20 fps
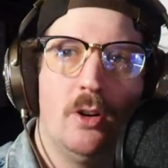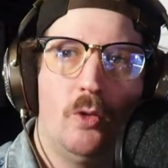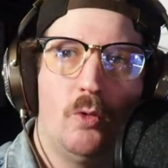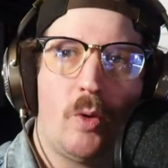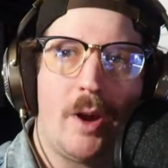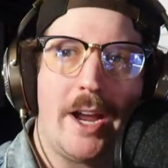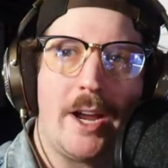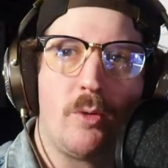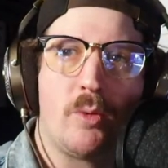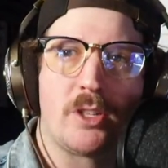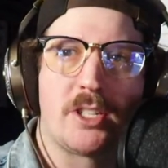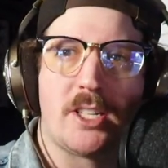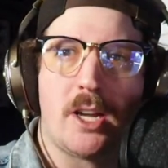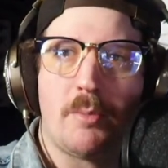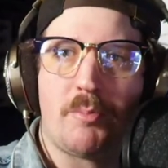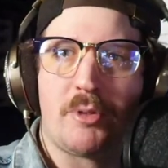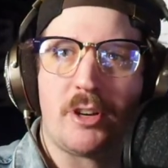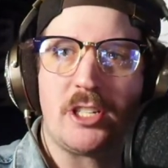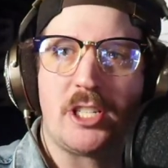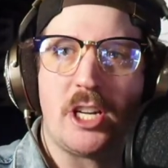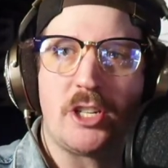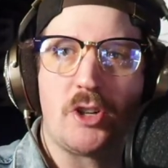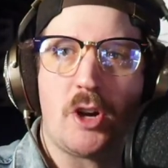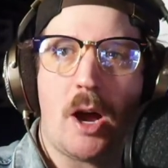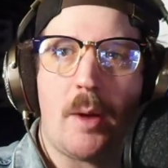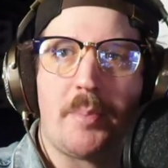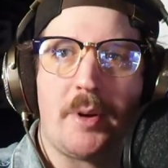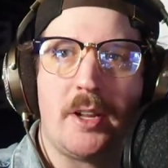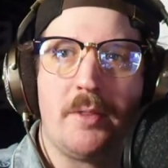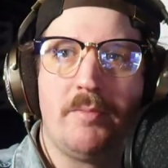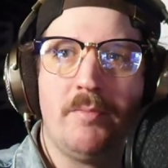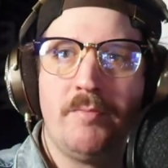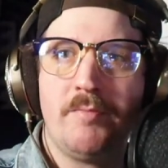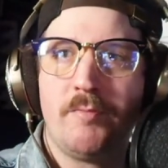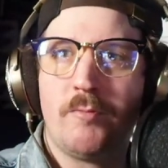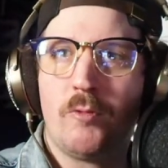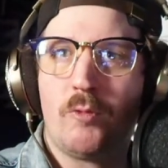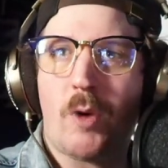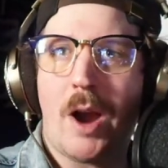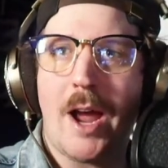Rain, what's up? Appreciate you hopping in.
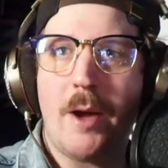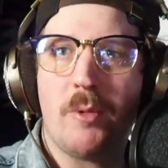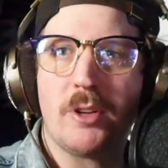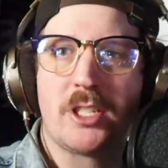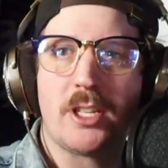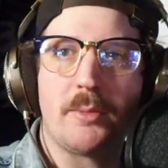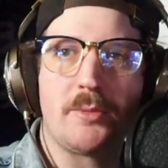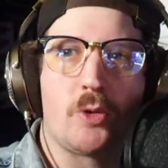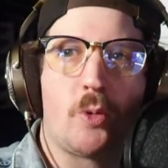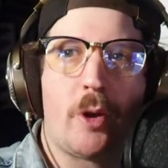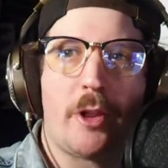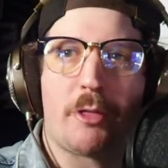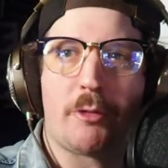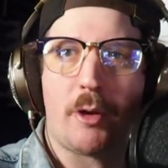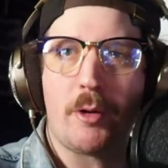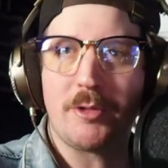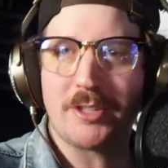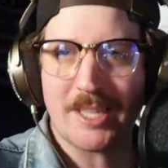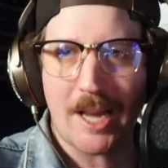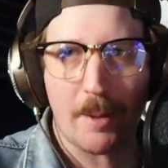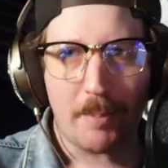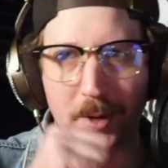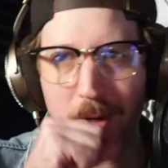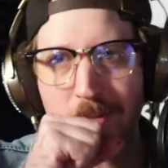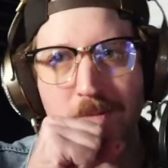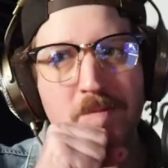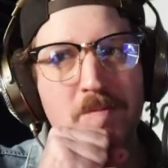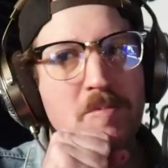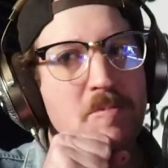Ryan, what's up? 23, what's happening?